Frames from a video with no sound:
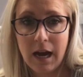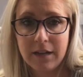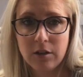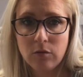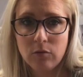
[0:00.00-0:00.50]
I
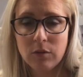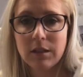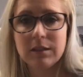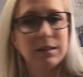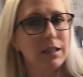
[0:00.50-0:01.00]
don't
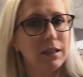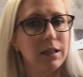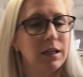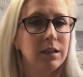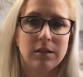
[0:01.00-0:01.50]
really
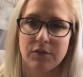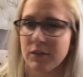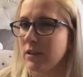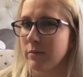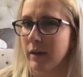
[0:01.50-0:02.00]
see any
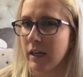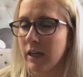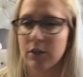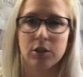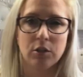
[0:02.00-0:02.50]
difference in my
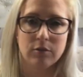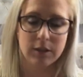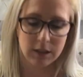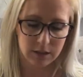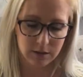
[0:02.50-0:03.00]
hair
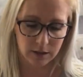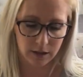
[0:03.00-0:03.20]
using it.